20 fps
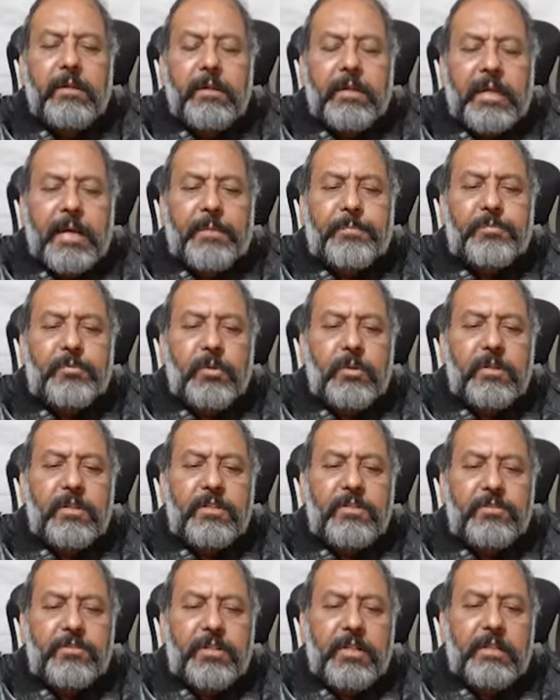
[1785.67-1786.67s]
capsule is
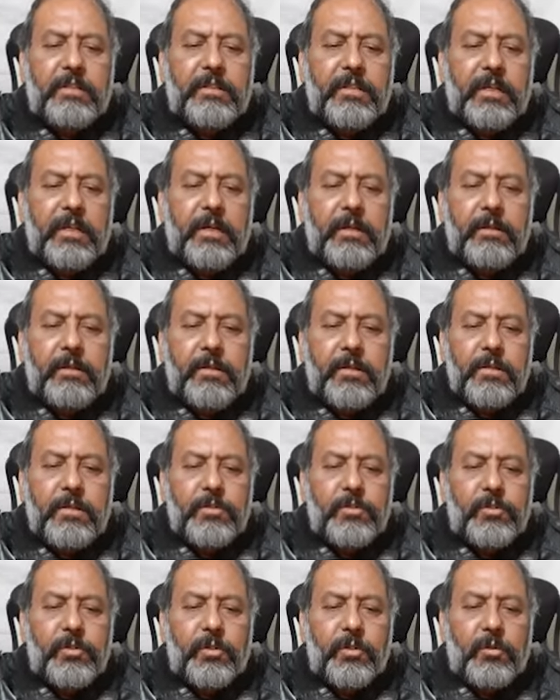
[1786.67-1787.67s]
still there.
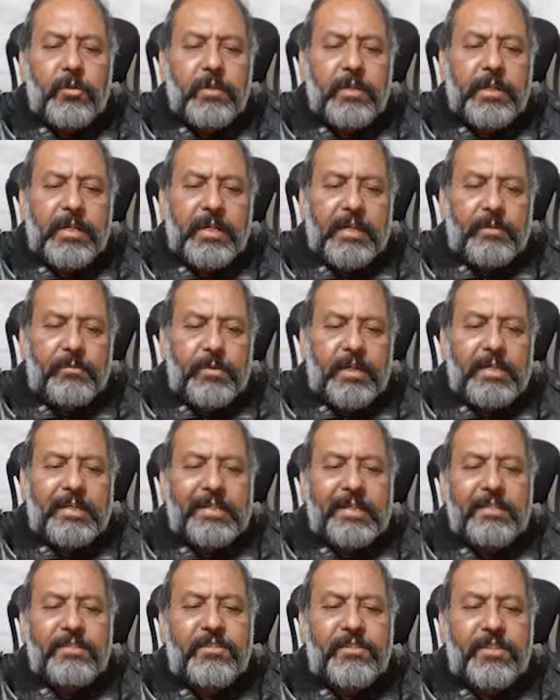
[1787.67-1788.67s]
So here one
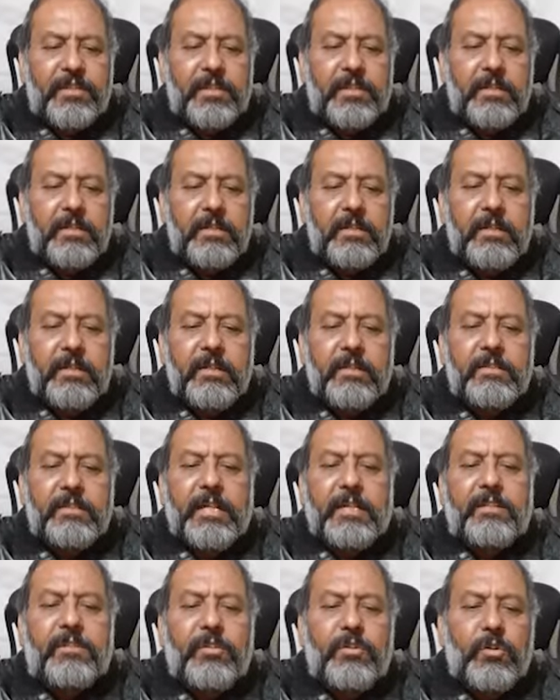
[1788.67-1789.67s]
can see the
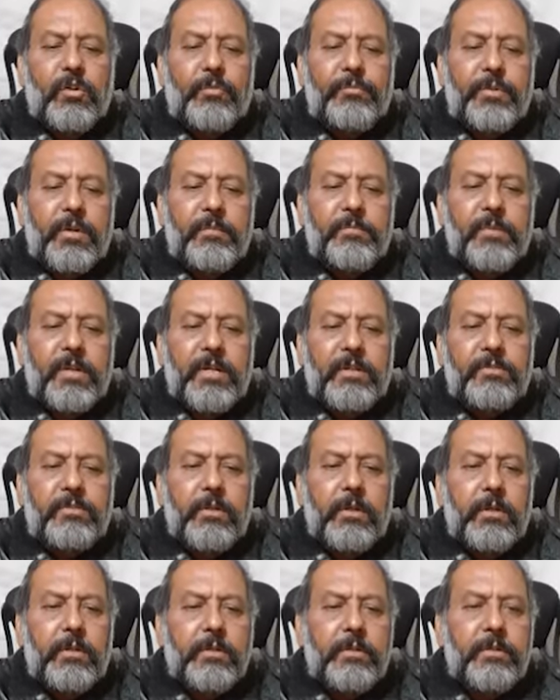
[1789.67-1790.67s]
synovium is
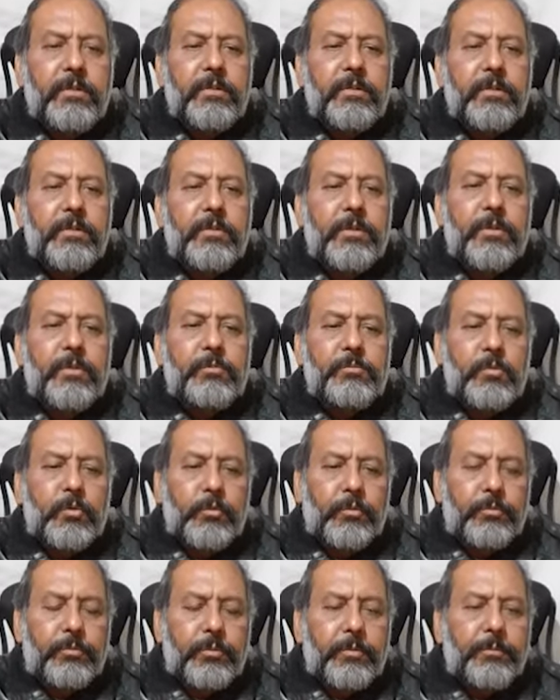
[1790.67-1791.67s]
removed.
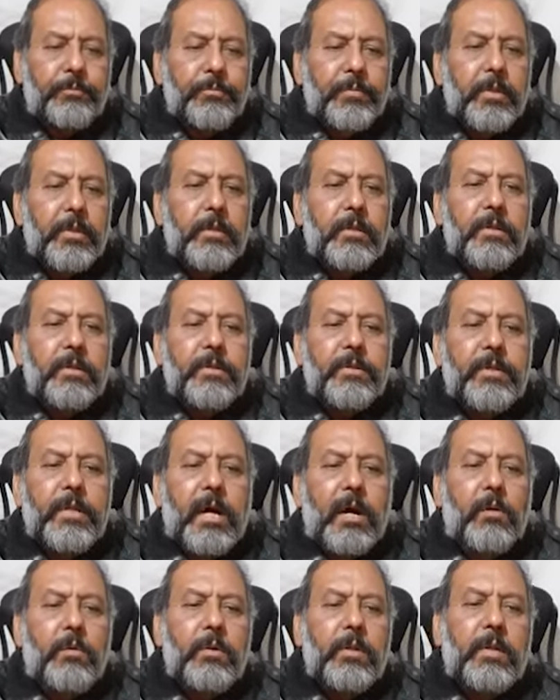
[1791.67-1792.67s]

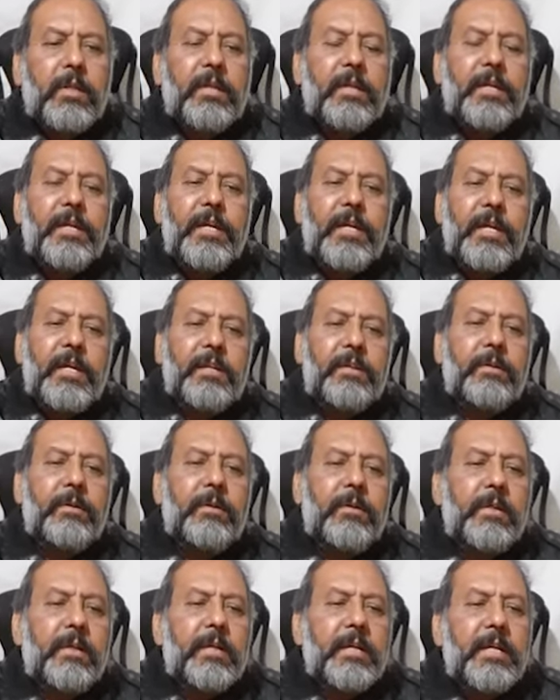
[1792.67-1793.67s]
Now here
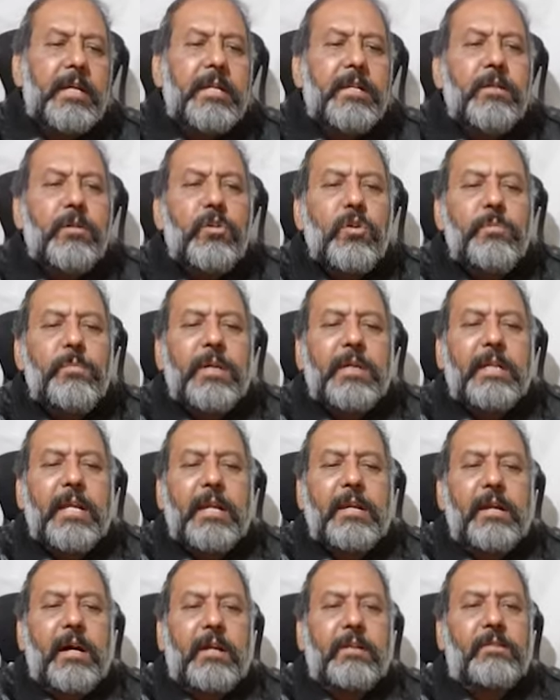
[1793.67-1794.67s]
in
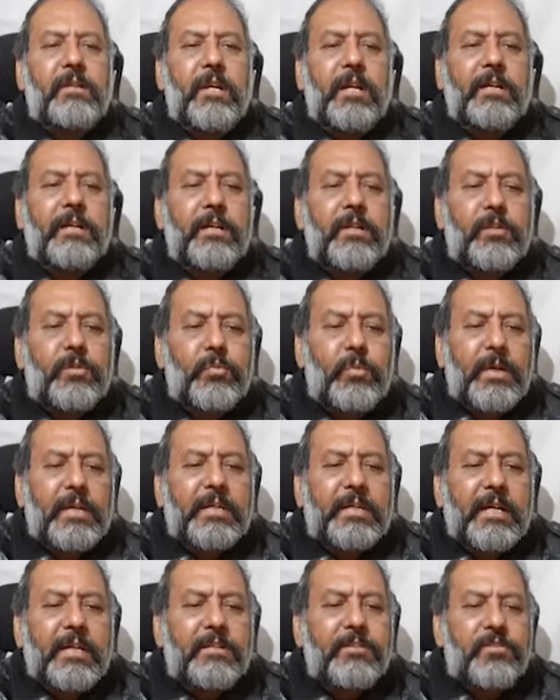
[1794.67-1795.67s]
rheumatoid arthritis one
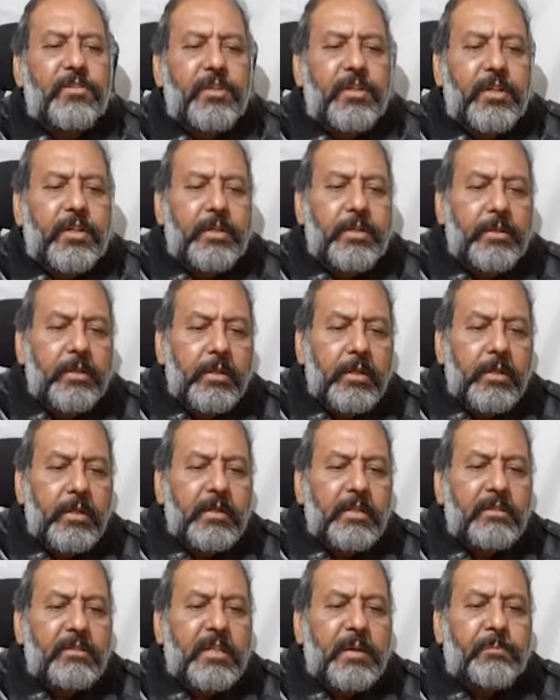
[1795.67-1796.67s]
can see
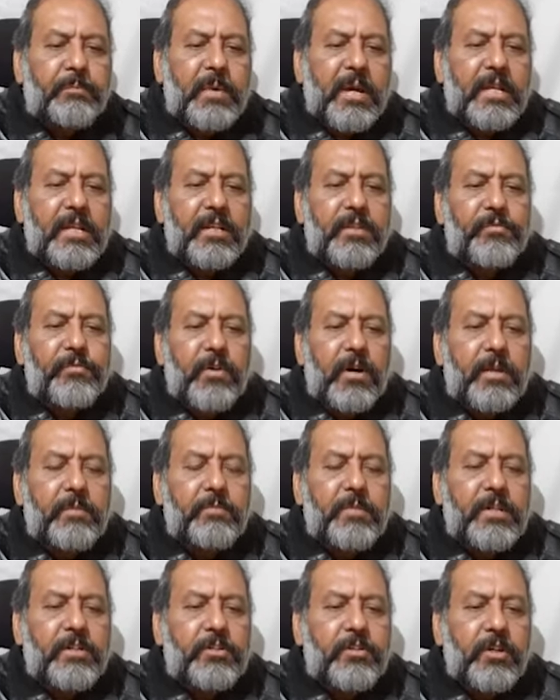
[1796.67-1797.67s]
the pannus
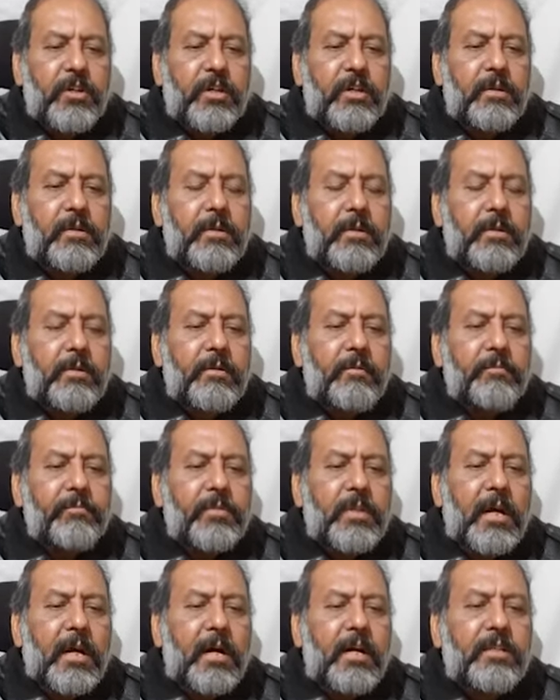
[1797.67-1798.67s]
formation,
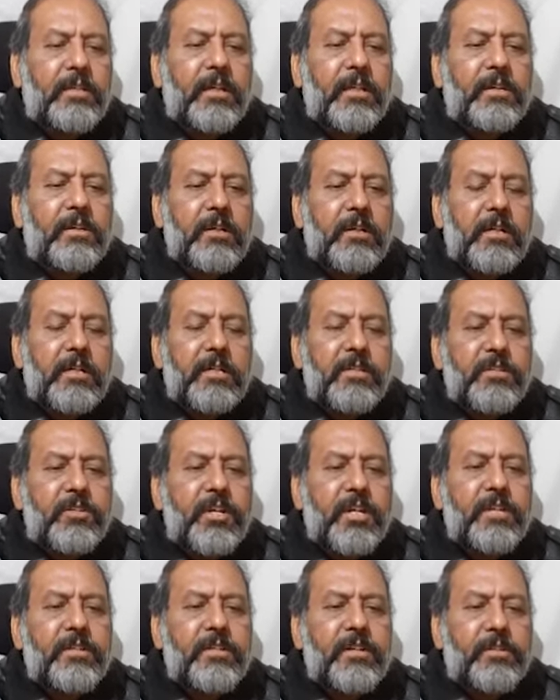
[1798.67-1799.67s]
the other
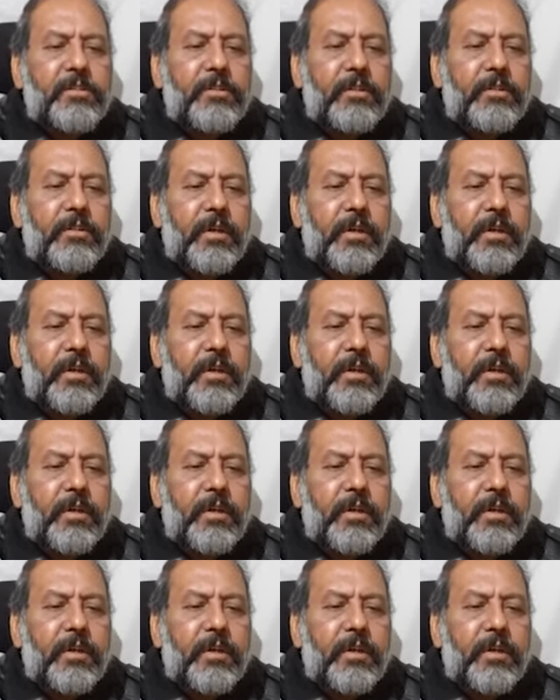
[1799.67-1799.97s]
changes in